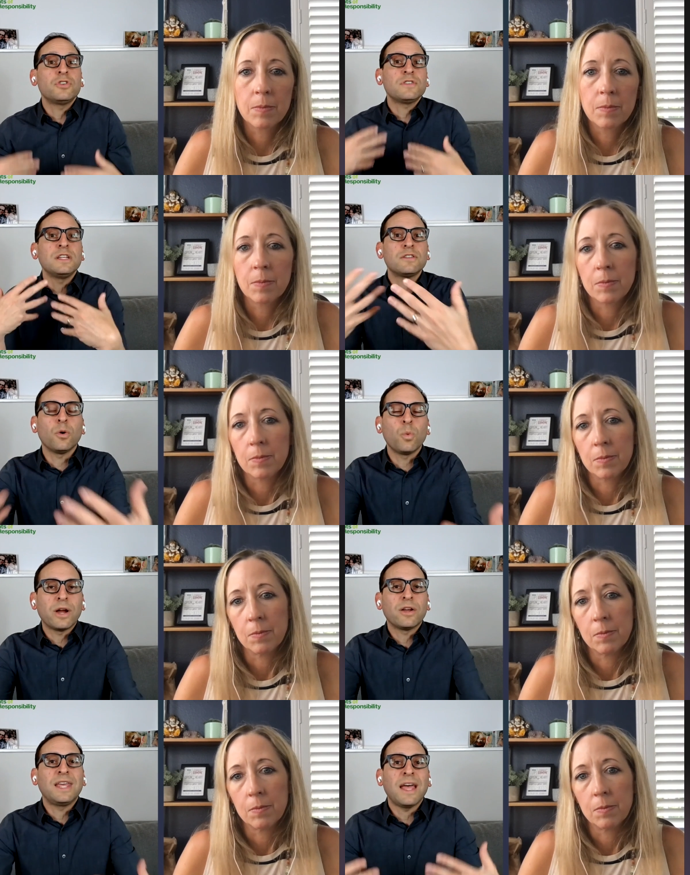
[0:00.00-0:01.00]
Speaker 1: You just need to know
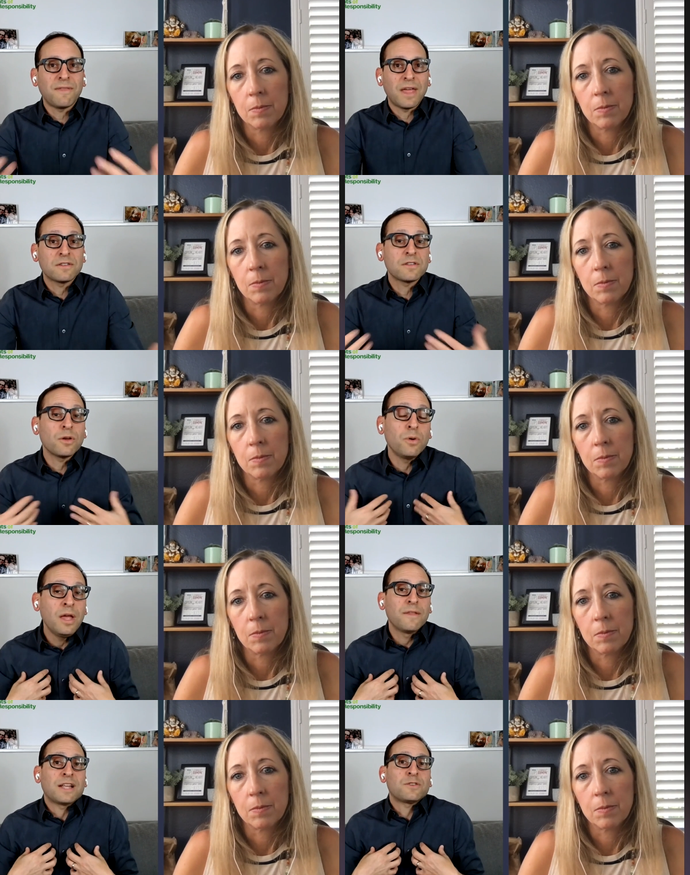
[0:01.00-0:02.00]
where to get that. So
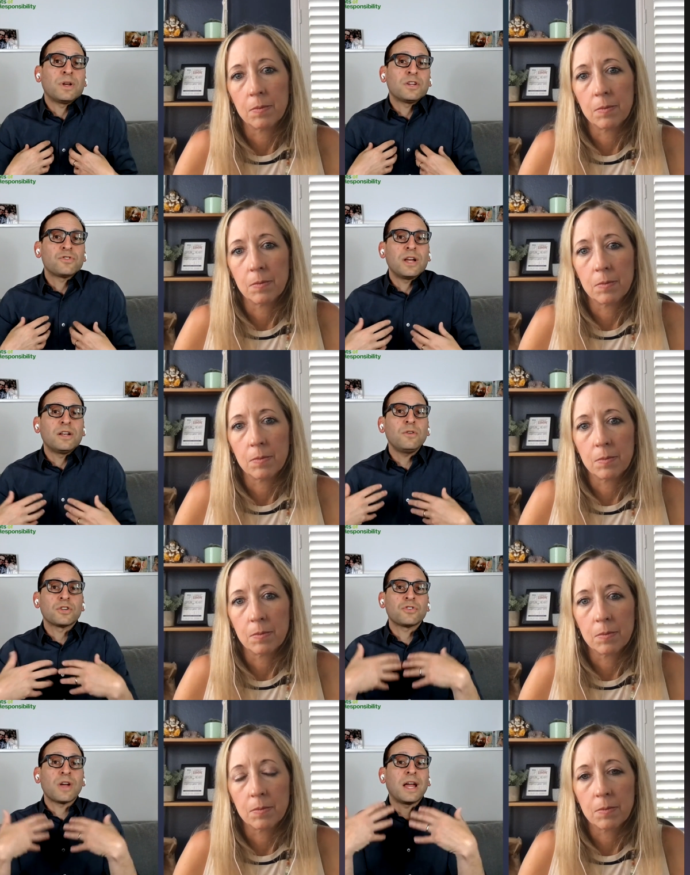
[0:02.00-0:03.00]
that's what I try to do. I
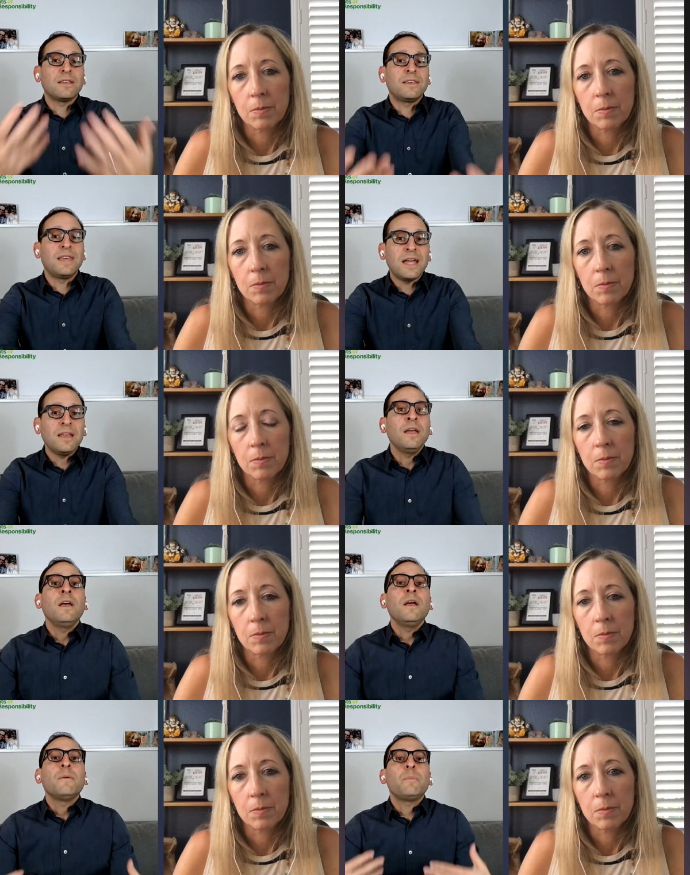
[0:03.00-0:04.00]
try to get
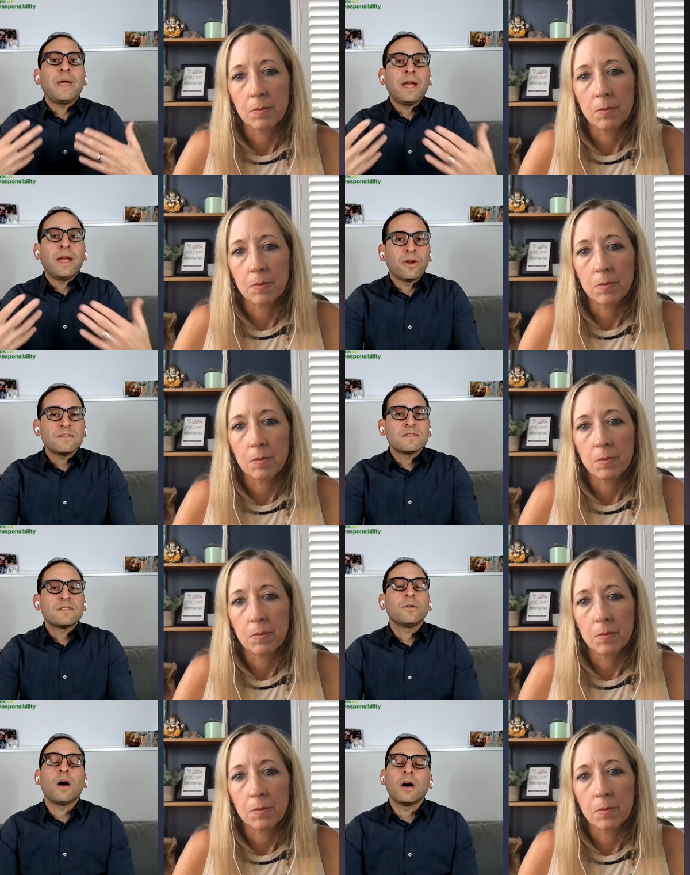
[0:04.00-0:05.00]
parents
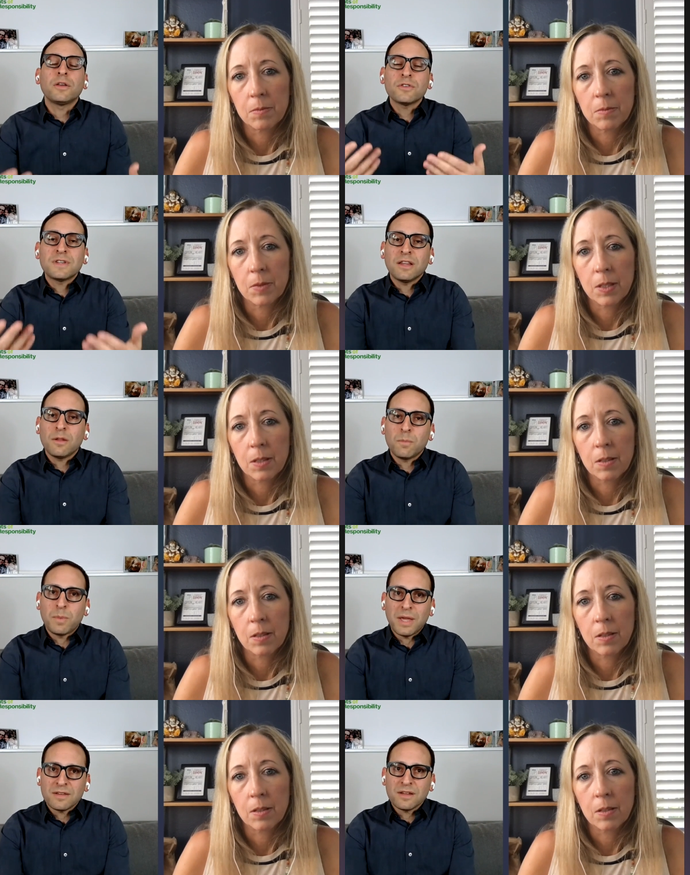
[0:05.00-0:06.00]
to understand the
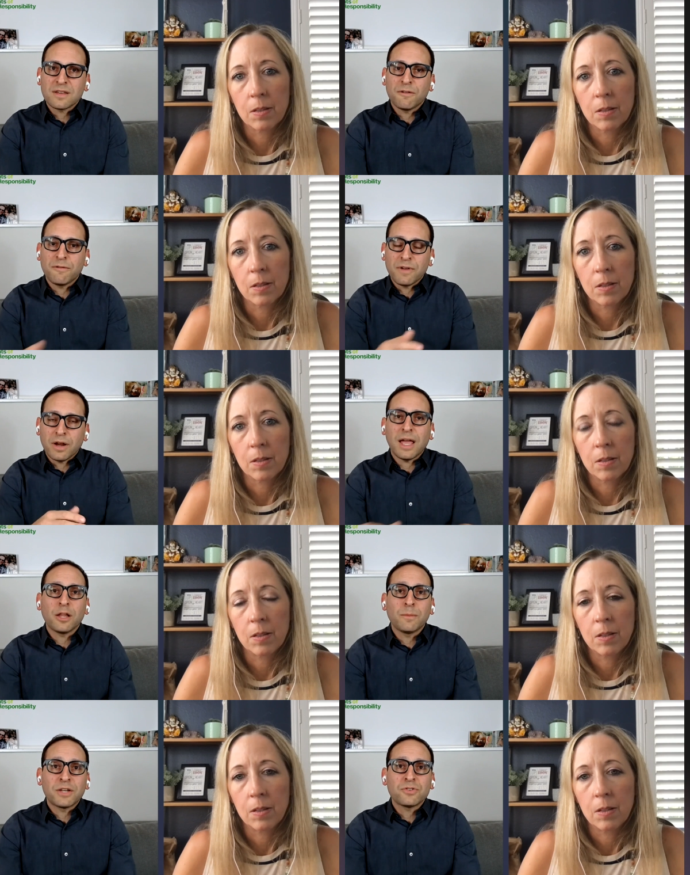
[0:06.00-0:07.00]
basics at a very
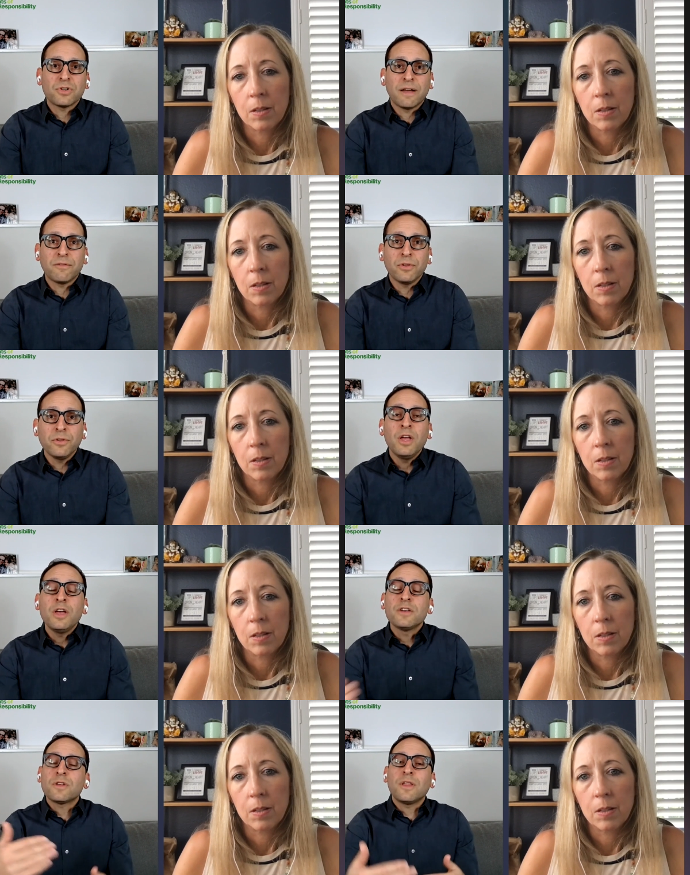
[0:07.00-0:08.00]
elementary mm-hmm. level
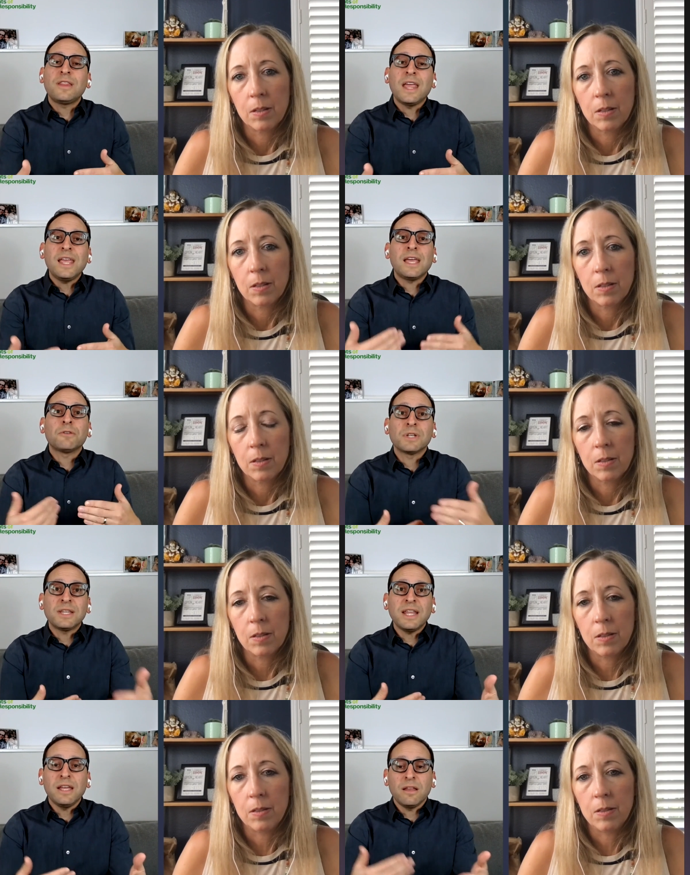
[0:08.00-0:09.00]
so that they can
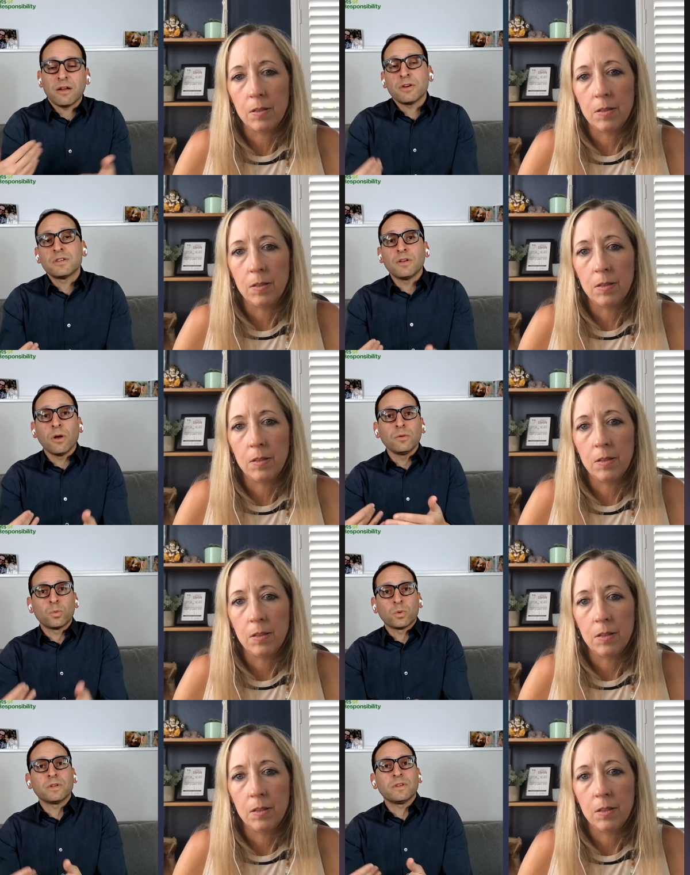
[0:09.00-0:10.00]
relate their adult
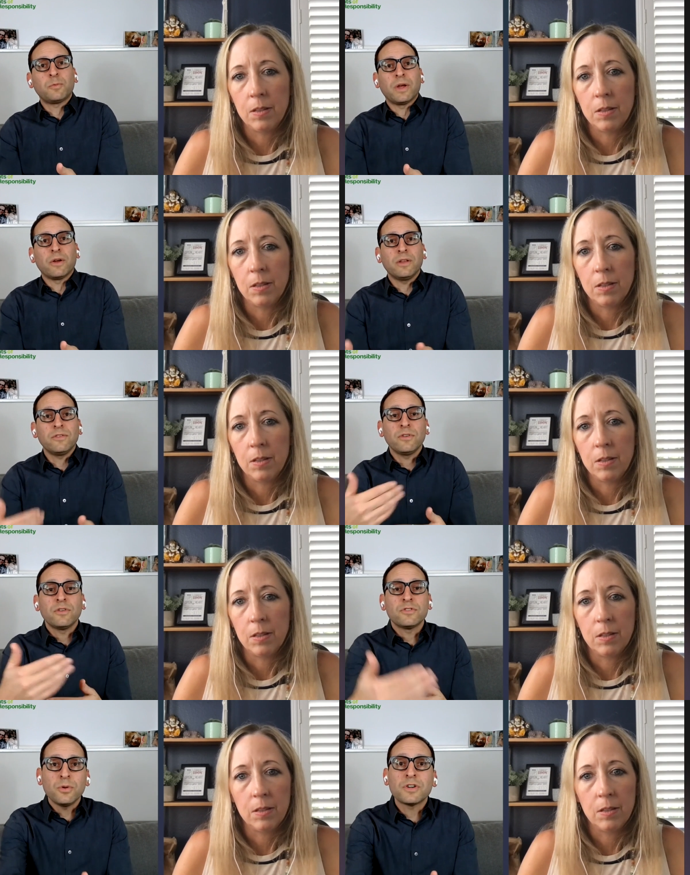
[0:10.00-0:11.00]
world experience
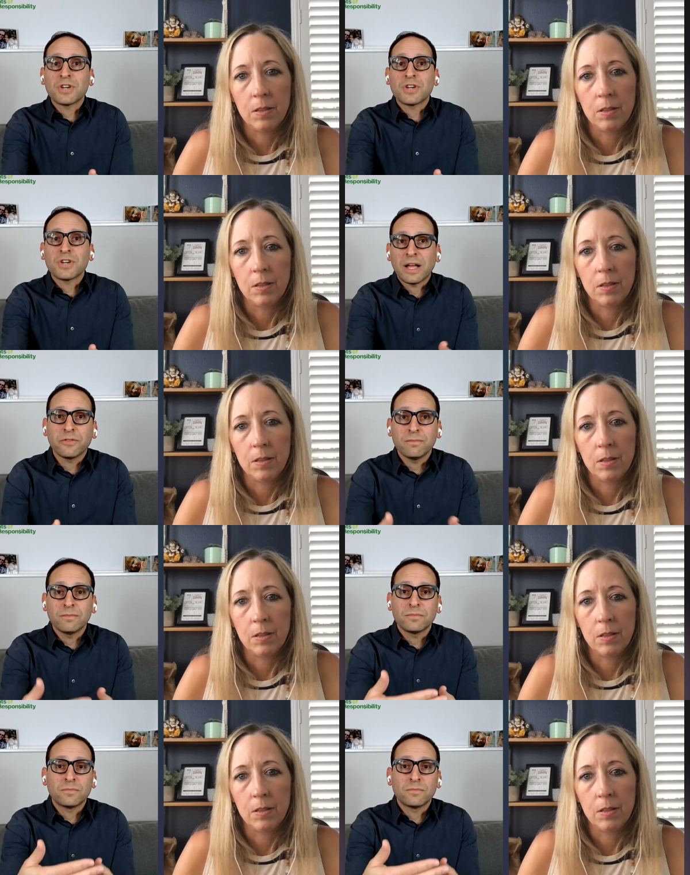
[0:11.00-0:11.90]
to their child's